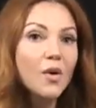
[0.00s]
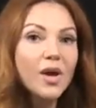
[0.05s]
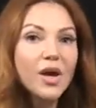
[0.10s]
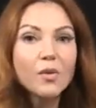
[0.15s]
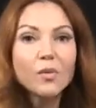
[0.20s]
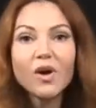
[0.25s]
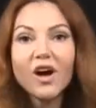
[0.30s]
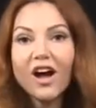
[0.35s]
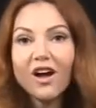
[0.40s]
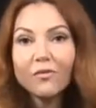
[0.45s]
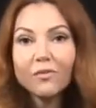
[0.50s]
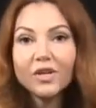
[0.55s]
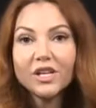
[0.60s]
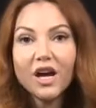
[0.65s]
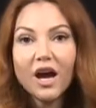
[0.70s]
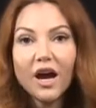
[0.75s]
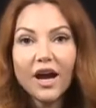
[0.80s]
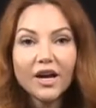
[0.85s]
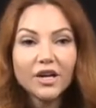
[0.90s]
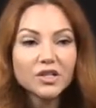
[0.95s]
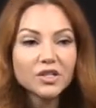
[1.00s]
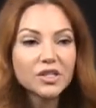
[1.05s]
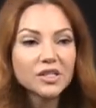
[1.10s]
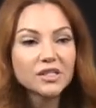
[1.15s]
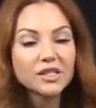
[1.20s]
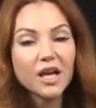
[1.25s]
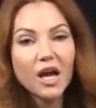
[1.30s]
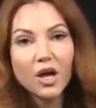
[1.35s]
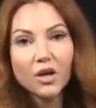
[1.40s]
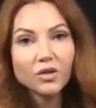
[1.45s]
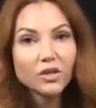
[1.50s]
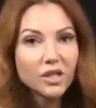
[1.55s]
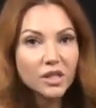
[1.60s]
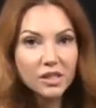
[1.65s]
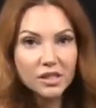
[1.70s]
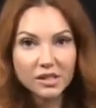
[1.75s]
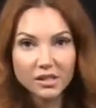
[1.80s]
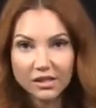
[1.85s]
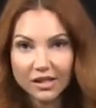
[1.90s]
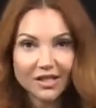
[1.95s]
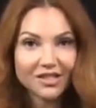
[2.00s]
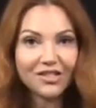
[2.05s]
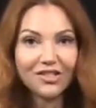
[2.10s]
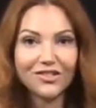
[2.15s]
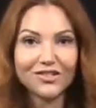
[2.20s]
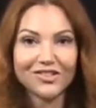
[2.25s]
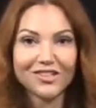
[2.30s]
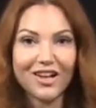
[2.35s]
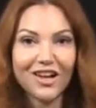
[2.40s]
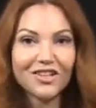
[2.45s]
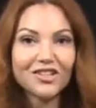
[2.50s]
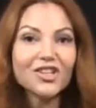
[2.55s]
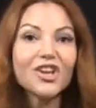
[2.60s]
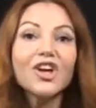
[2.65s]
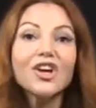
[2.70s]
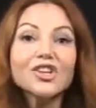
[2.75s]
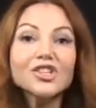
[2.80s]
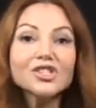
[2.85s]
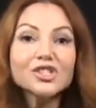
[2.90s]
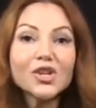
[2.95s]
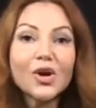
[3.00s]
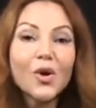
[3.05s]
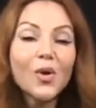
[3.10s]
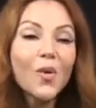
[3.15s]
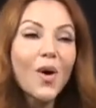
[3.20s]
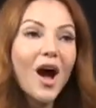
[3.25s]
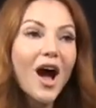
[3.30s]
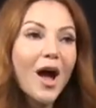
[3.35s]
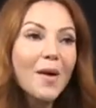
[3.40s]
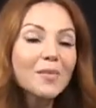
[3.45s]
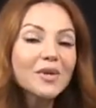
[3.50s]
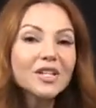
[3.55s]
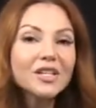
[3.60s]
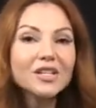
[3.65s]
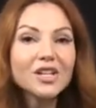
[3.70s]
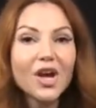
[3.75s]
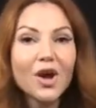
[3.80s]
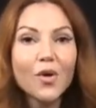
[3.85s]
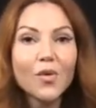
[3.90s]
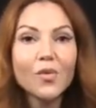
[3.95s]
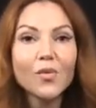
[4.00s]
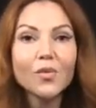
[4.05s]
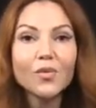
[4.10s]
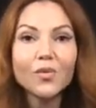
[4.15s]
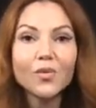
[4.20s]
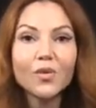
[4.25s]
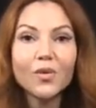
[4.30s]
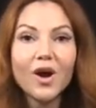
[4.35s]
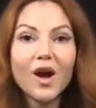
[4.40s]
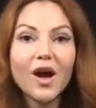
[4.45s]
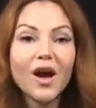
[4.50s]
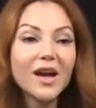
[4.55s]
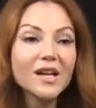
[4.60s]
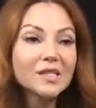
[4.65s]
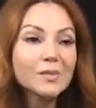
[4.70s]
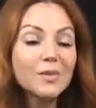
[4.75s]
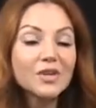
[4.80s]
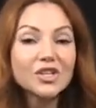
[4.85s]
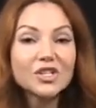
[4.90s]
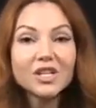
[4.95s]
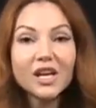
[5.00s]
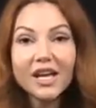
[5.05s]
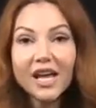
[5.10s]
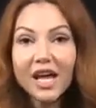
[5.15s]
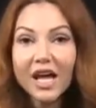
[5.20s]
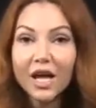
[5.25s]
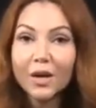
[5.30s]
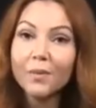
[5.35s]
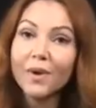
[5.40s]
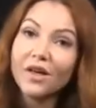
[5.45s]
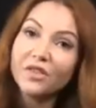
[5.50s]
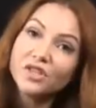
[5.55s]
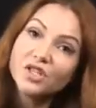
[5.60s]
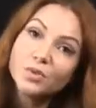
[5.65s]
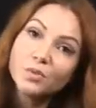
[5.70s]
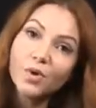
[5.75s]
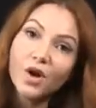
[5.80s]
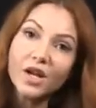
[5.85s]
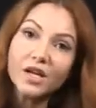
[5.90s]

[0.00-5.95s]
Okay, well, I've been hired to sell such and such, so I'm going to know as much as I can about this